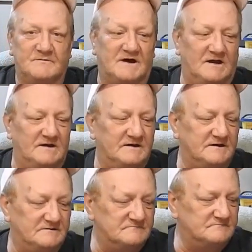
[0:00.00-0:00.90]
But
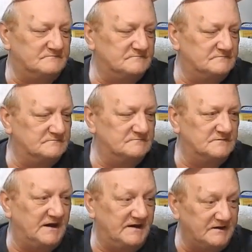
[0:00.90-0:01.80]

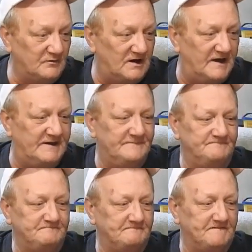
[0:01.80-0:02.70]
anyway,
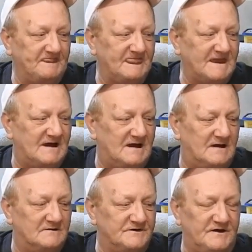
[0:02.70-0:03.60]

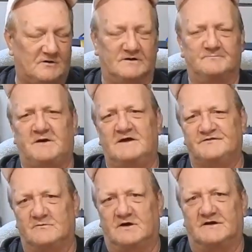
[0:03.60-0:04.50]
uh, you know, and
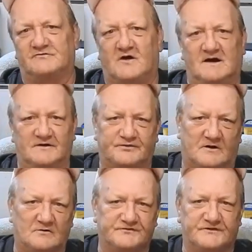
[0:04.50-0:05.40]
plus I'm going to try to
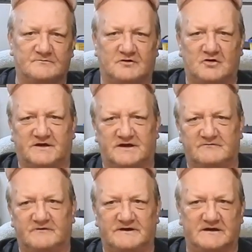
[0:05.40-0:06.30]
throw some
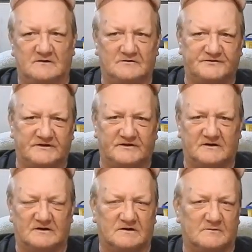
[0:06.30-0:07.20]
cooking videos in
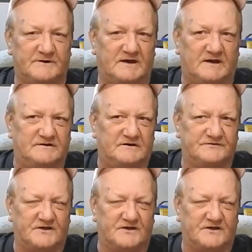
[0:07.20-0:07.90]
there a little bit.